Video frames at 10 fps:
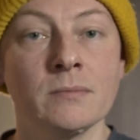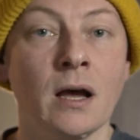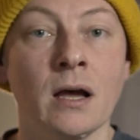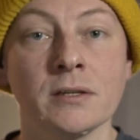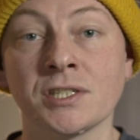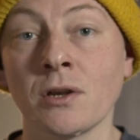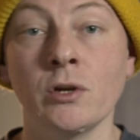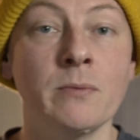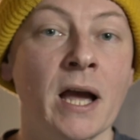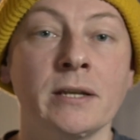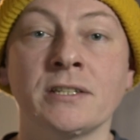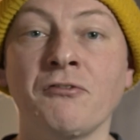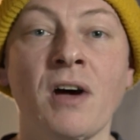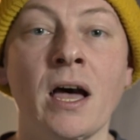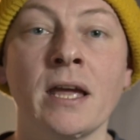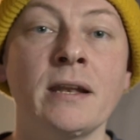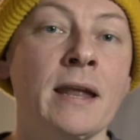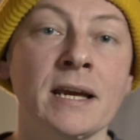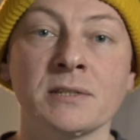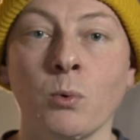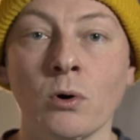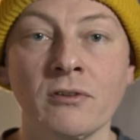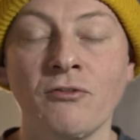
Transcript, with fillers: Uh, so you might define an exporter